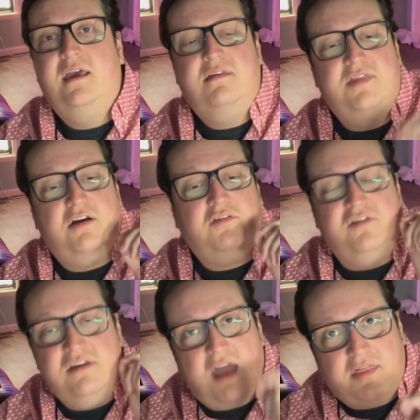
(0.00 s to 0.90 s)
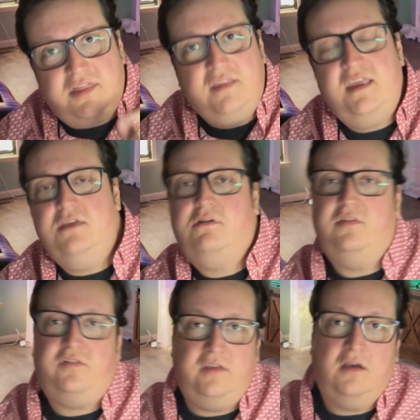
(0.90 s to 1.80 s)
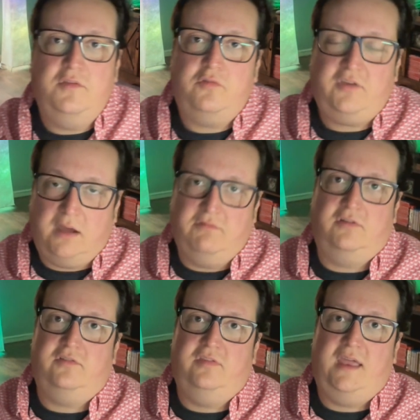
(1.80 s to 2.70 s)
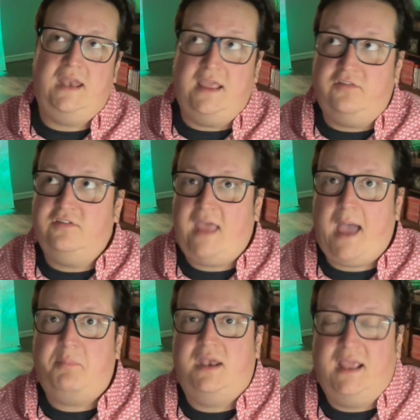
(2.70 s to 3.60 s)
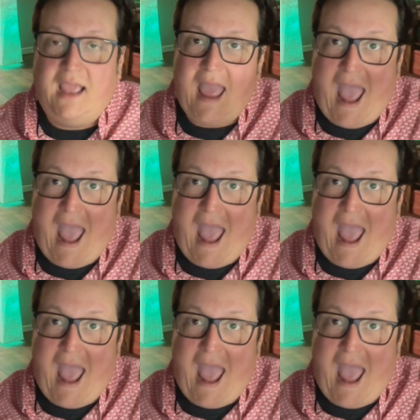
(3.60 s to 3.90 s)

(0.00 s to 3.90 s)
There is nothing that you can see on those covers that isn't happening